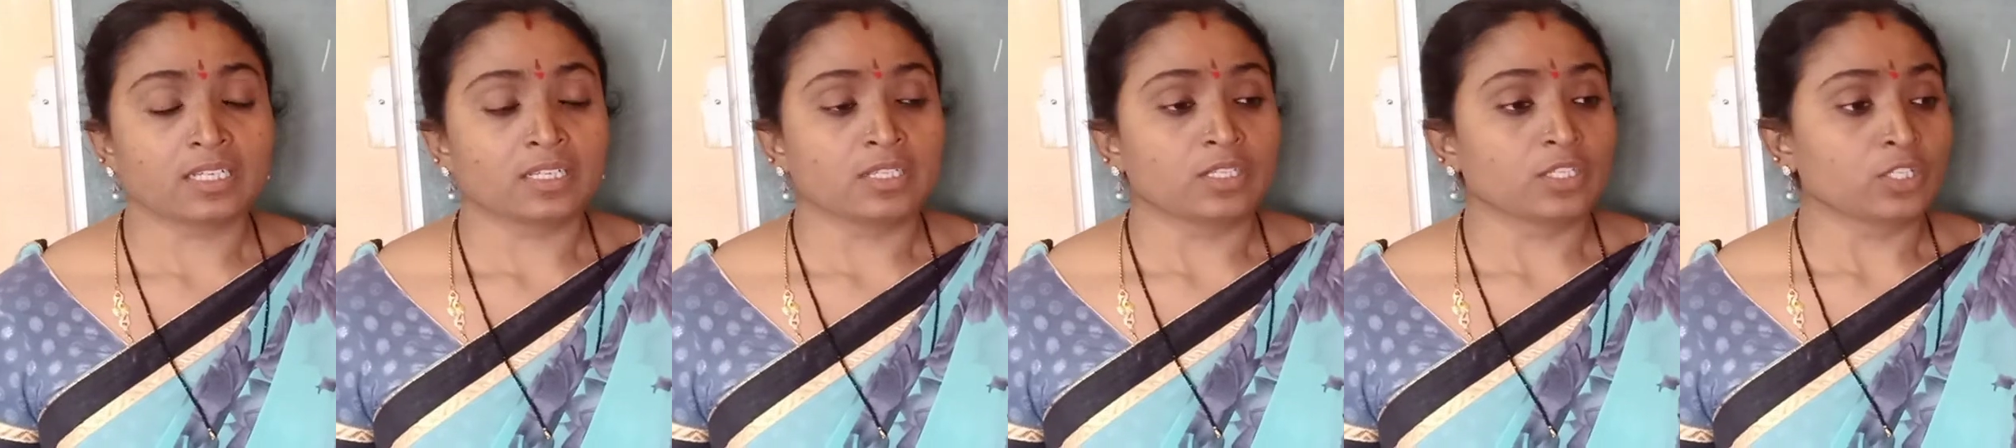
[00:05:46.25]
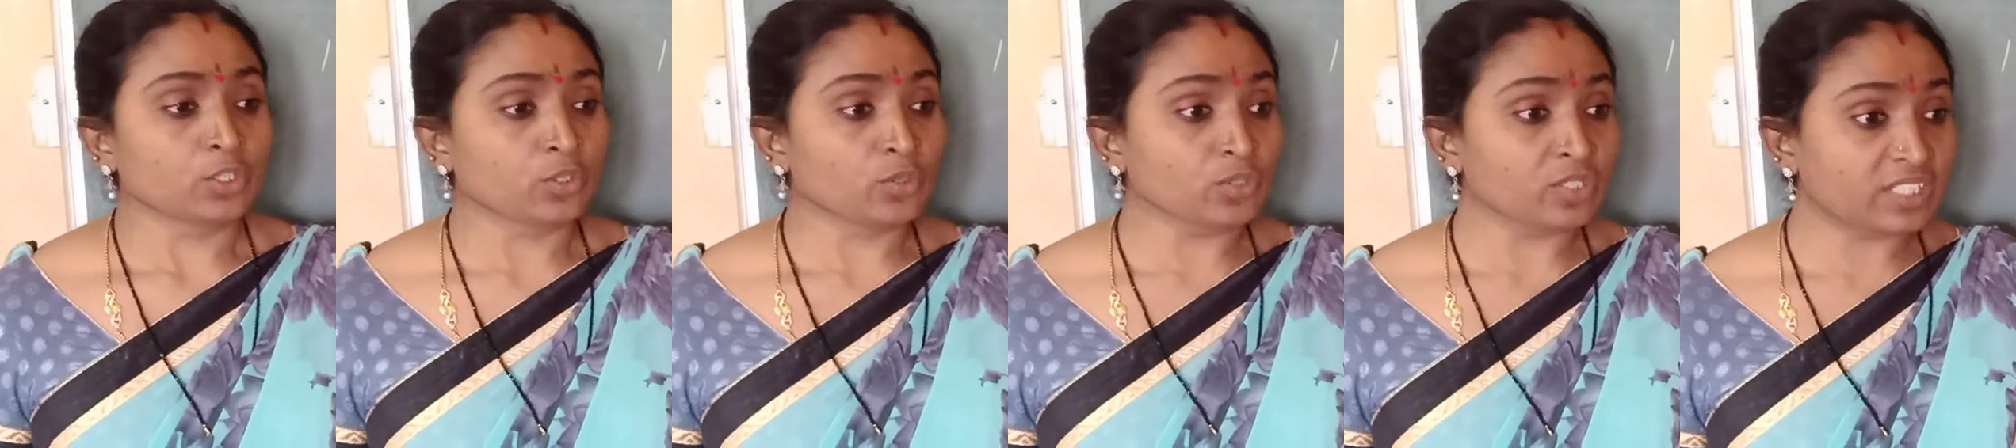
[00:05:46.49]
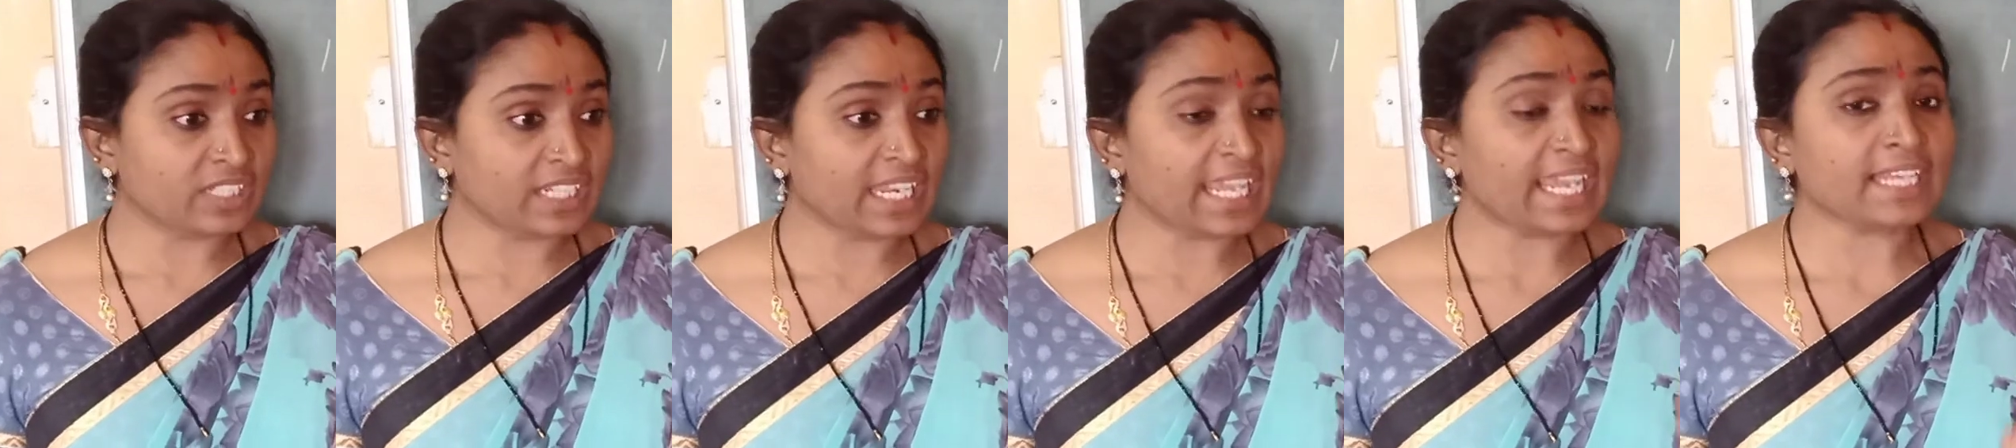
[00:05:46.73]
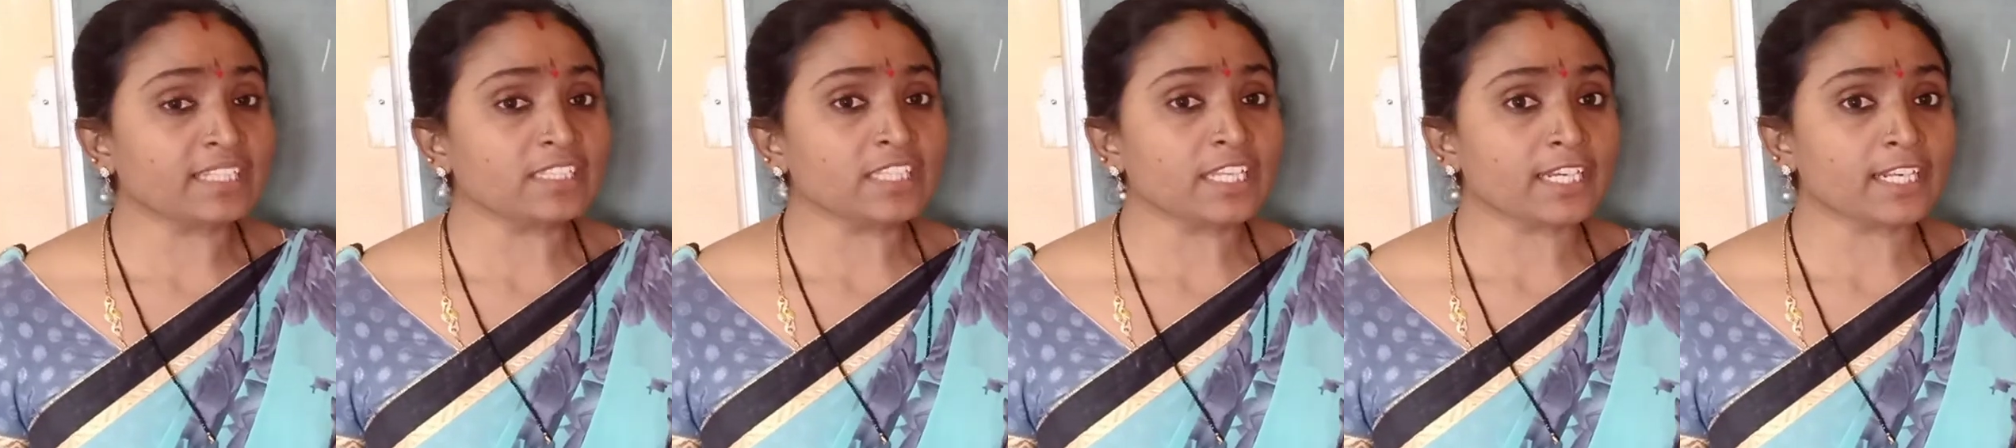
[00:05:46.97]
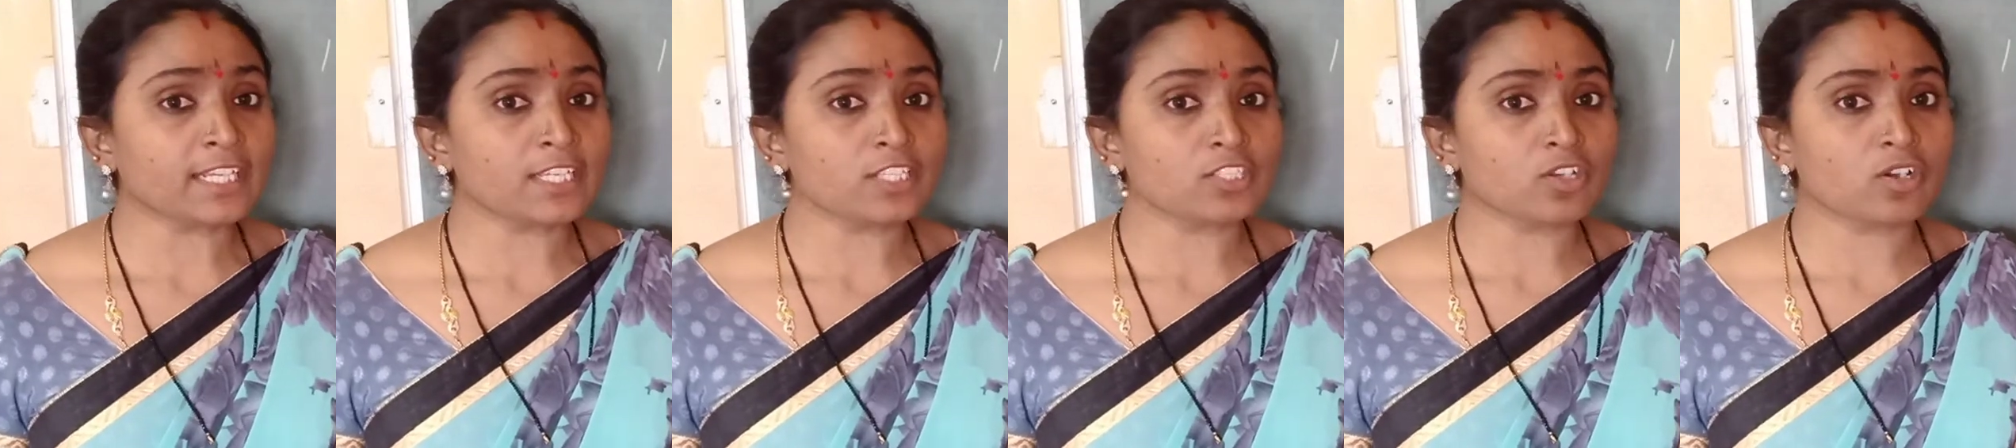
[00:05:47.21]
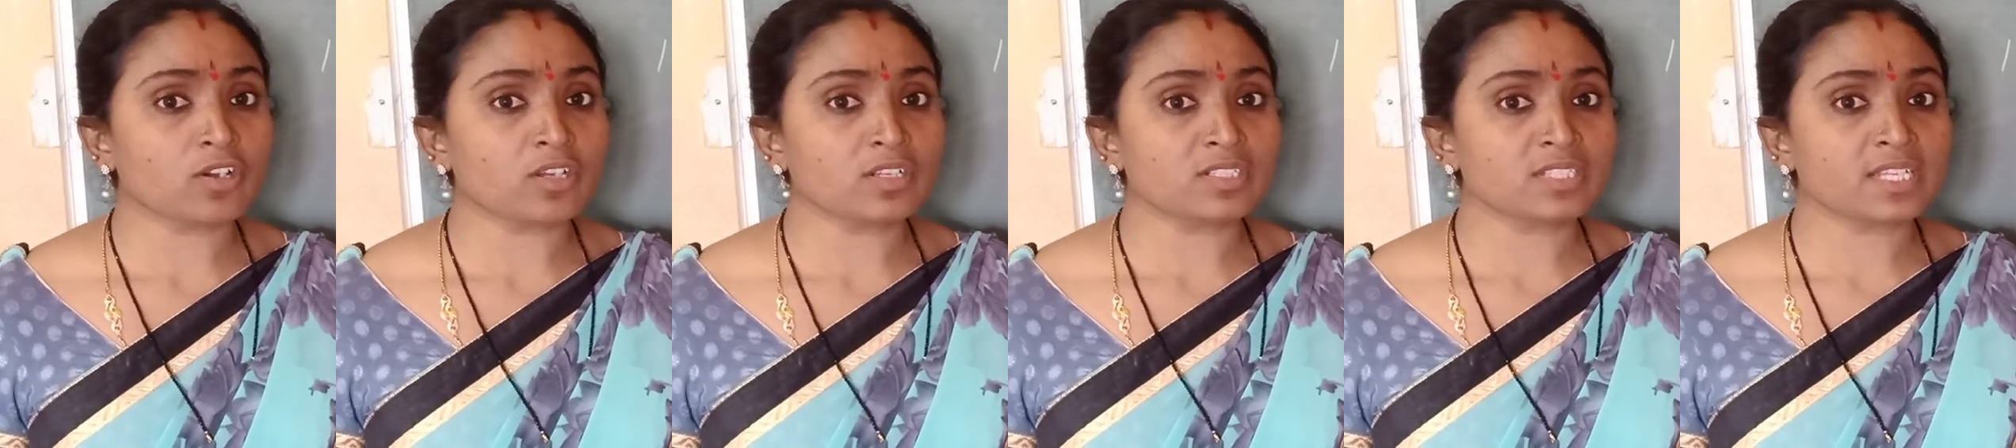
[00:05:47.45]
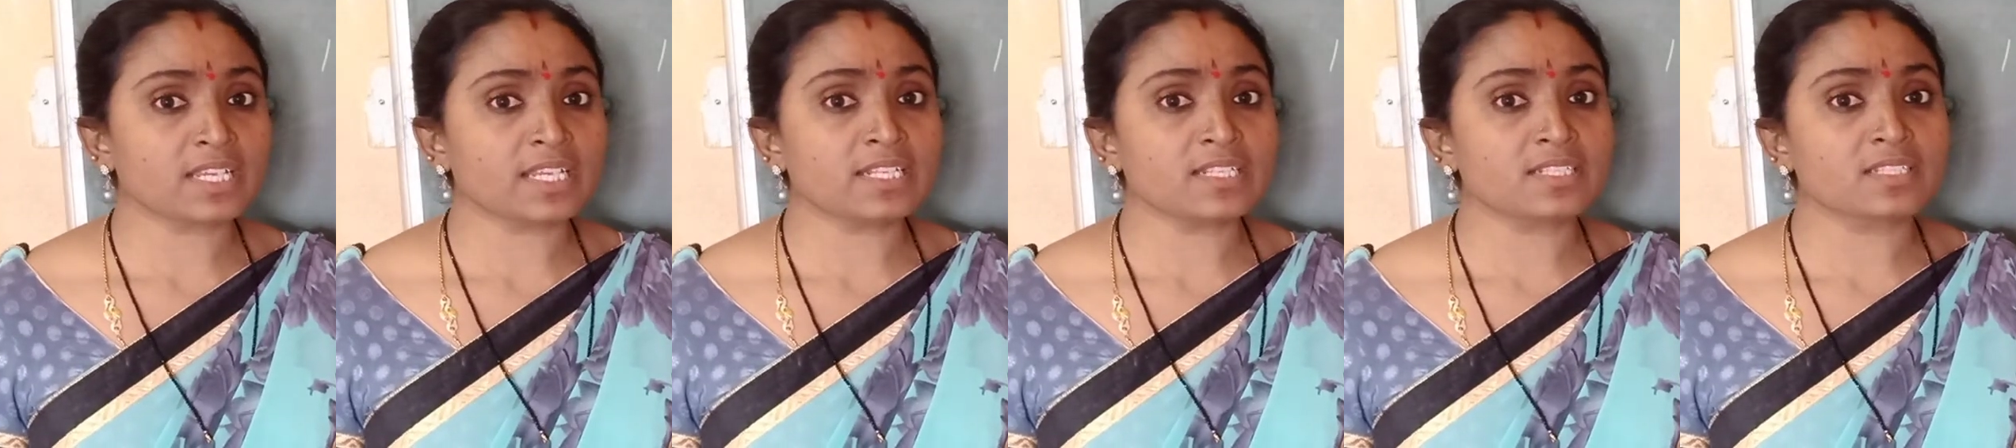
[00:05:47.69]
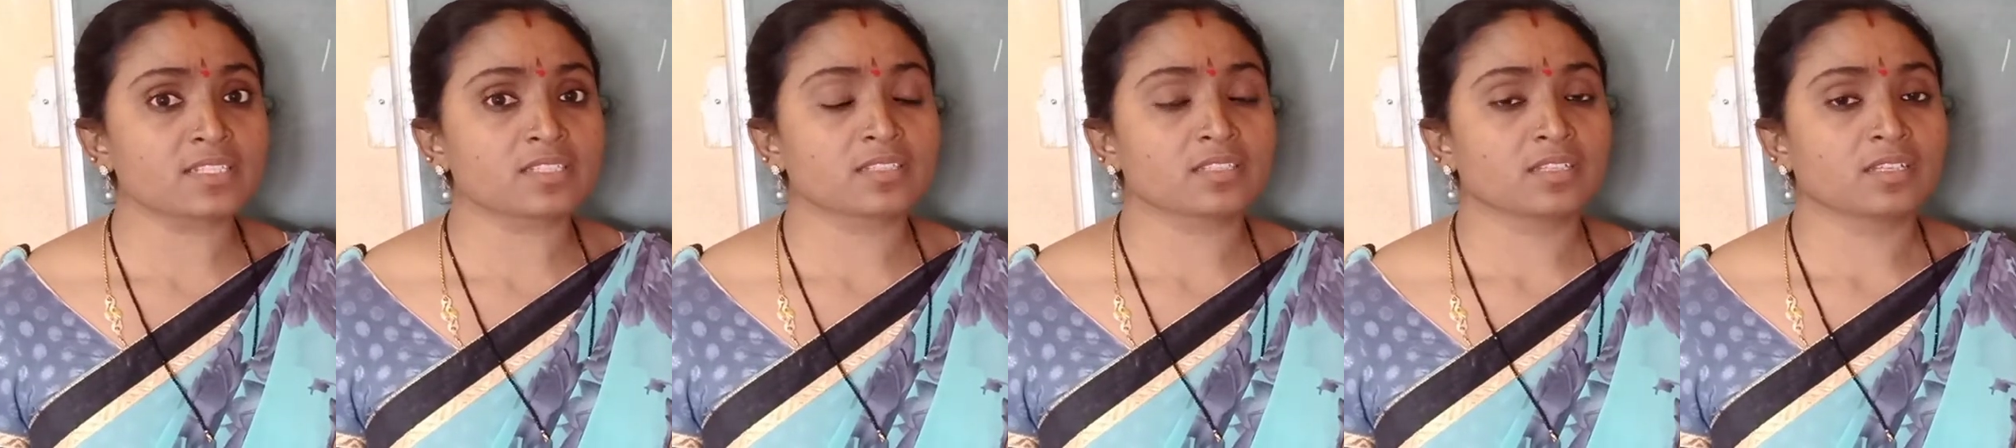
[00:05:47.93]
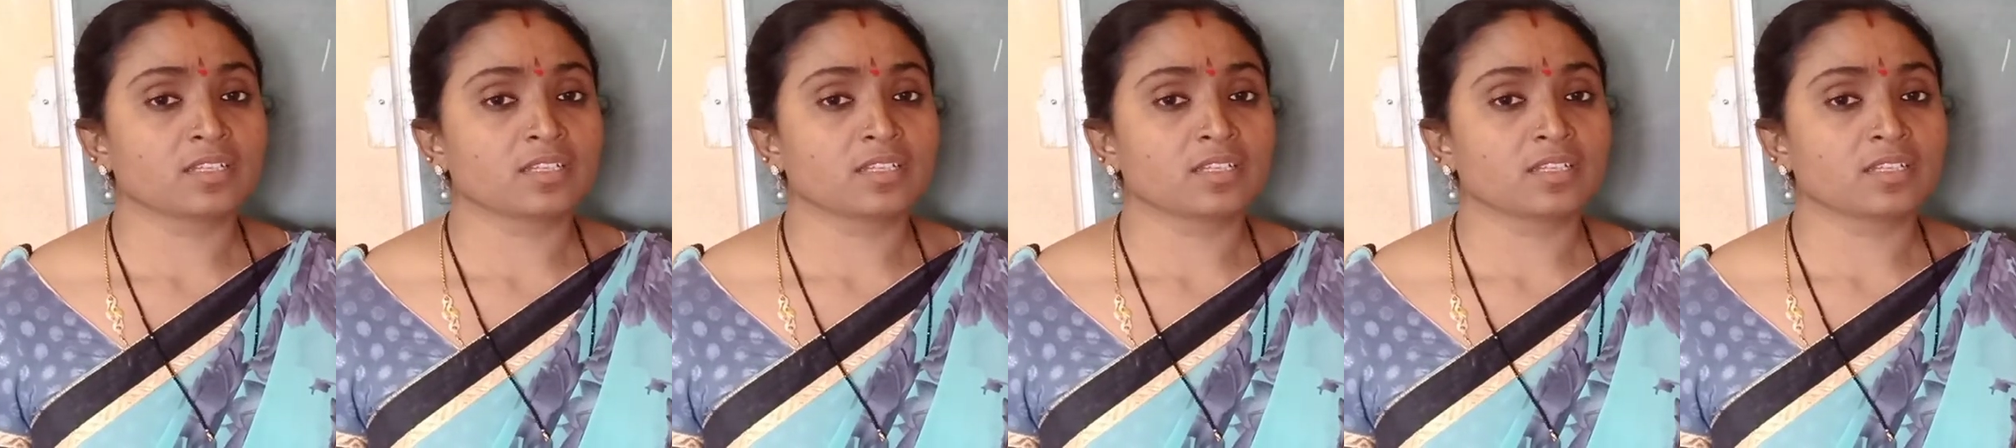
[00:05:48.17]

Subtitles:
to take the resources,